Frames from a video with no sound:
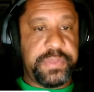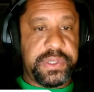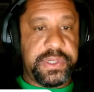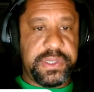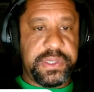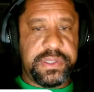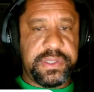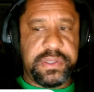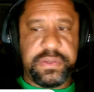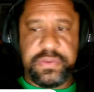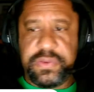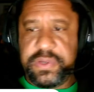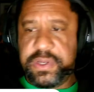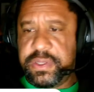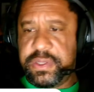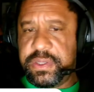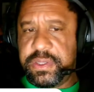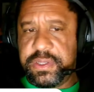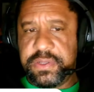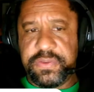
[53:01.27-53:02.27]
they've got these
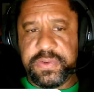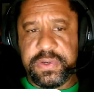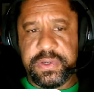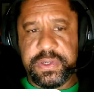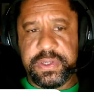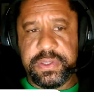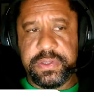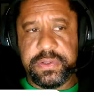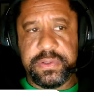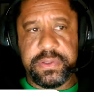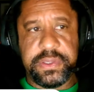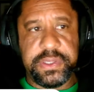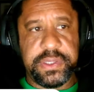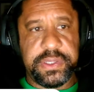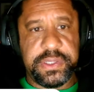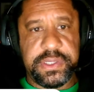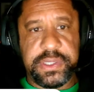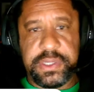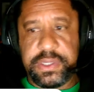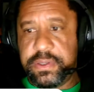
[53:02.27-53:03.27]
funky little things
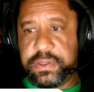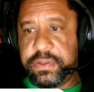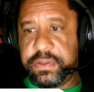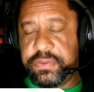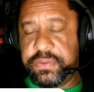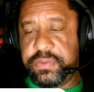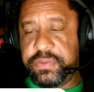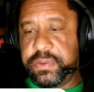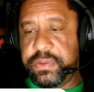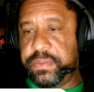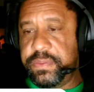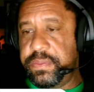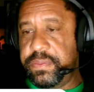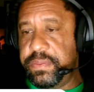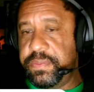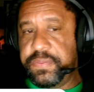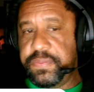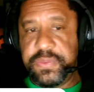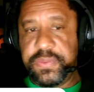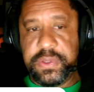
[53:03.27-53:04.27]
hanging off of them.
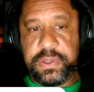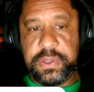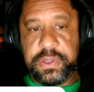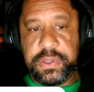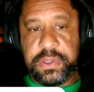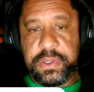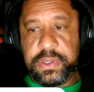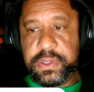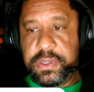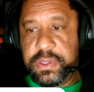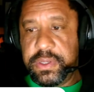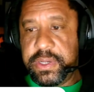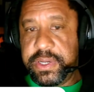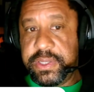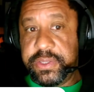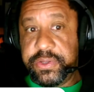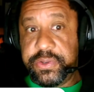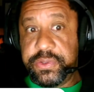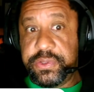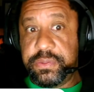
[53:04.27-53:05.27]
I
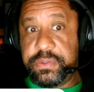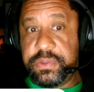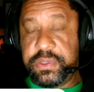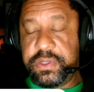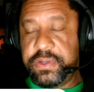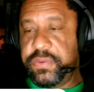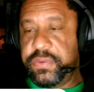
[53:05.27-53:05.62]
learned some stuff